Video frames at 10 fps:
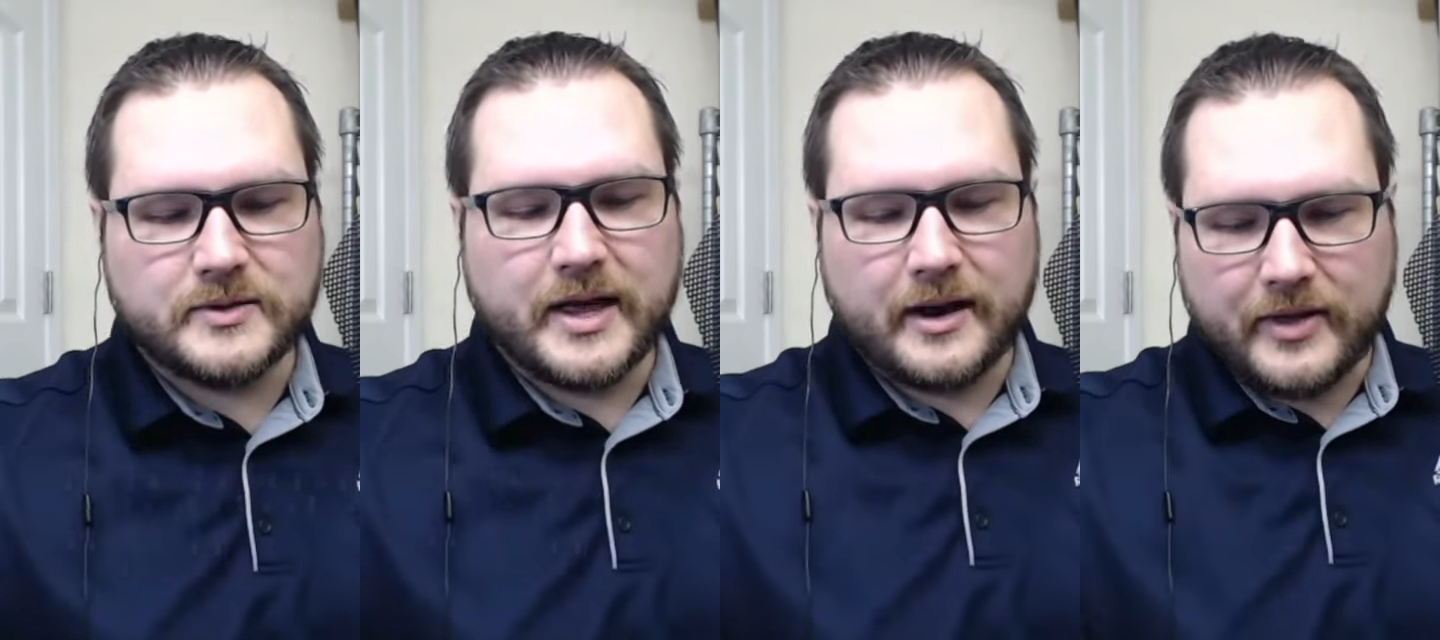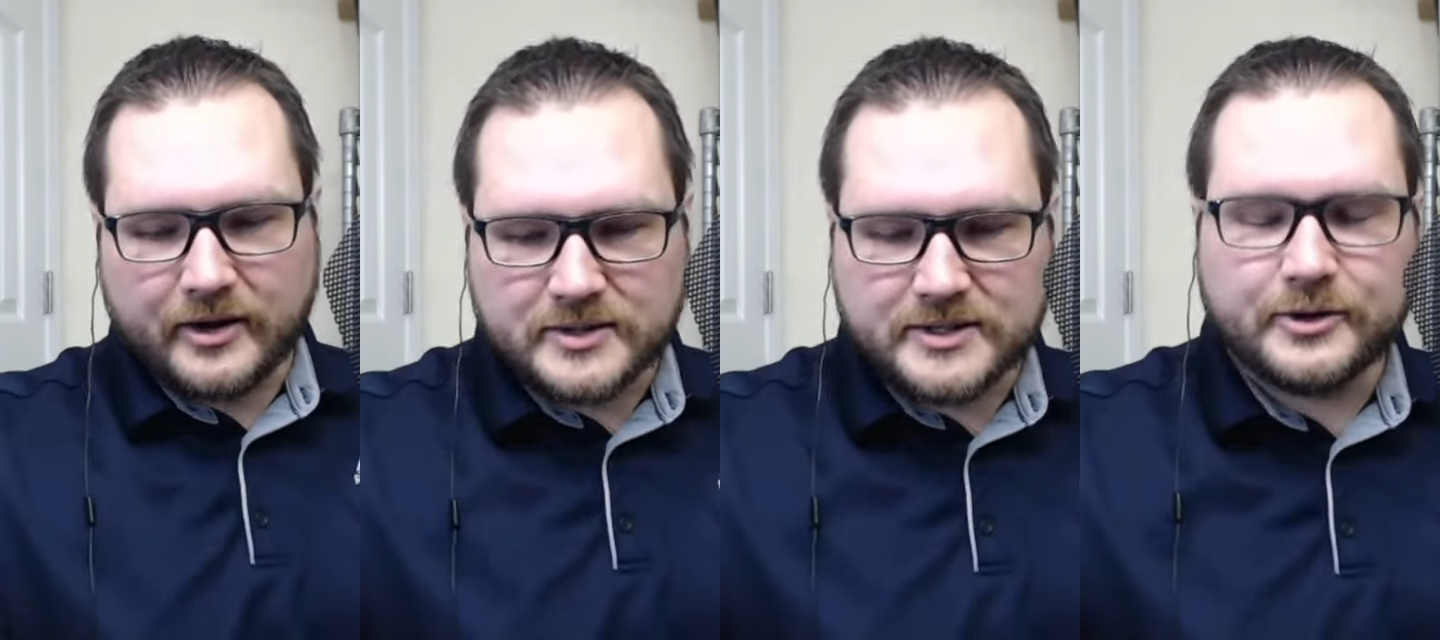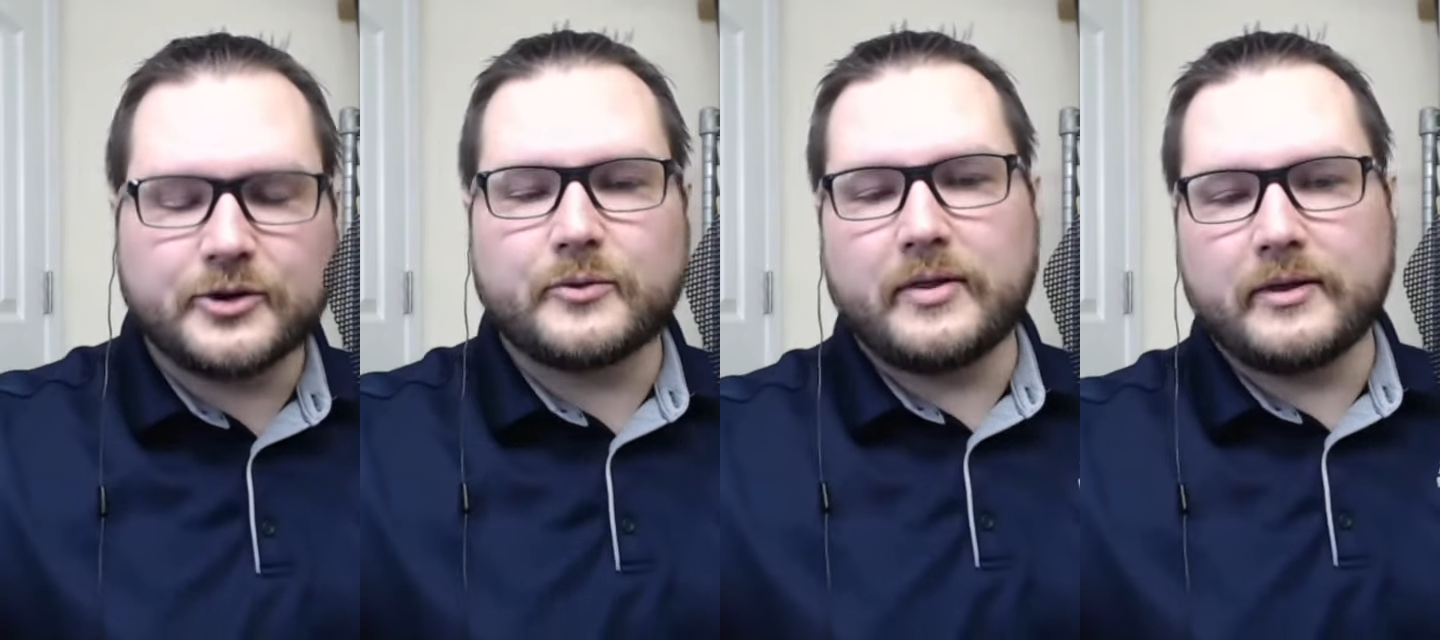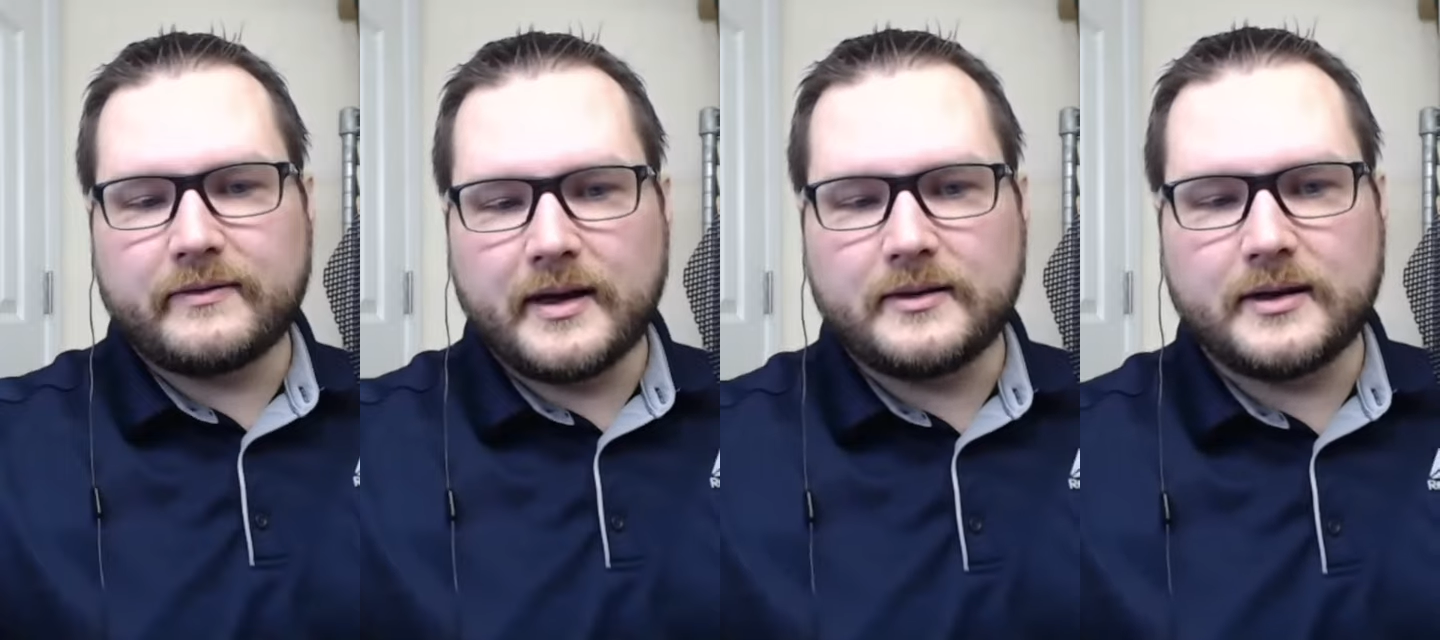that, that are centered around the
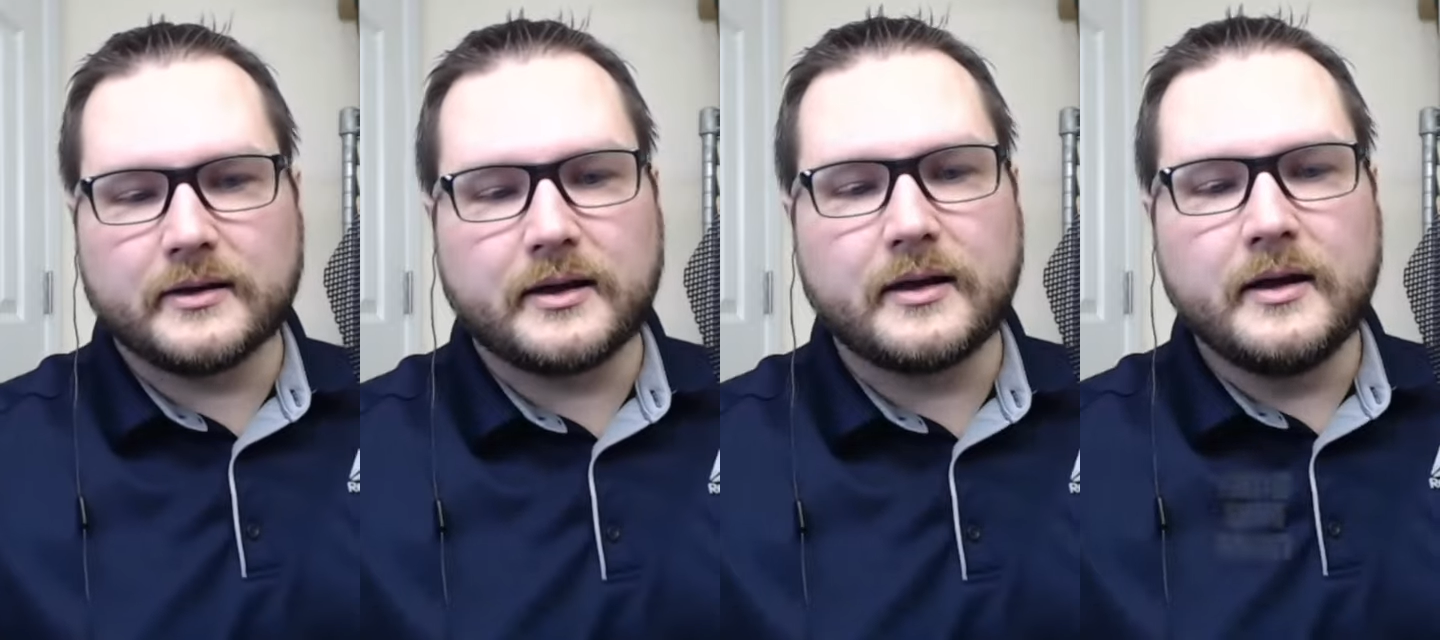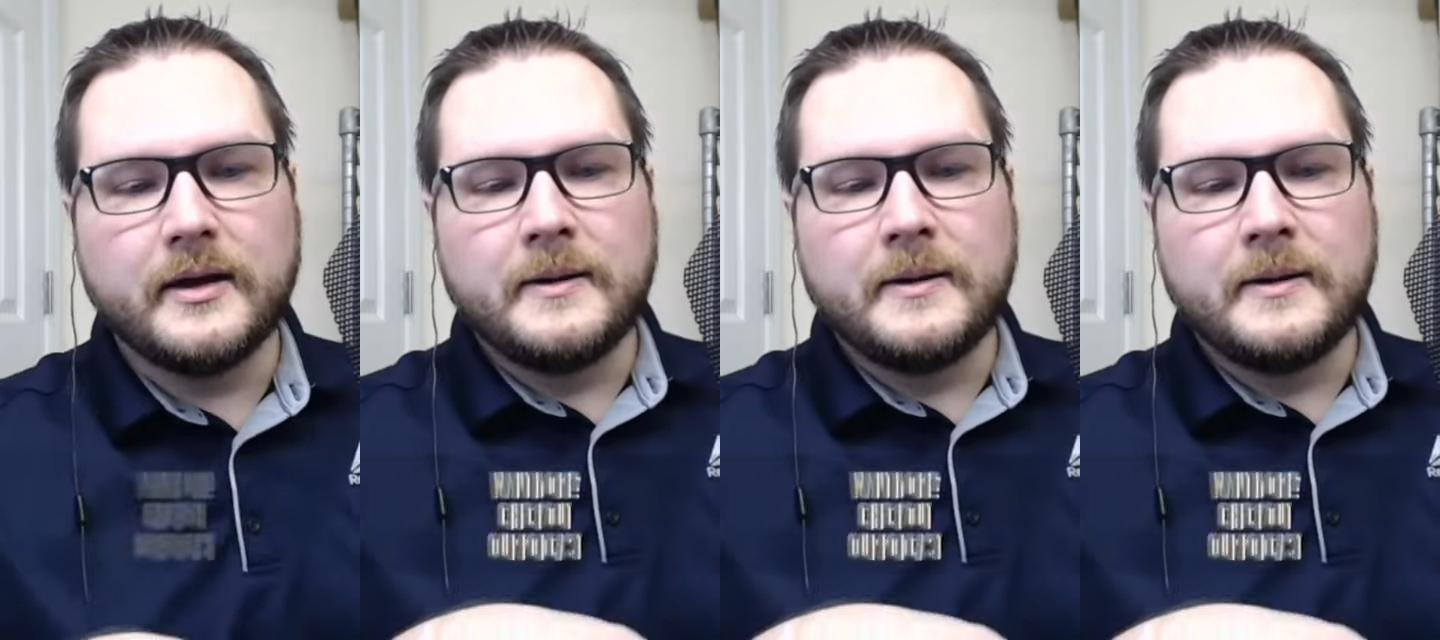faith healing,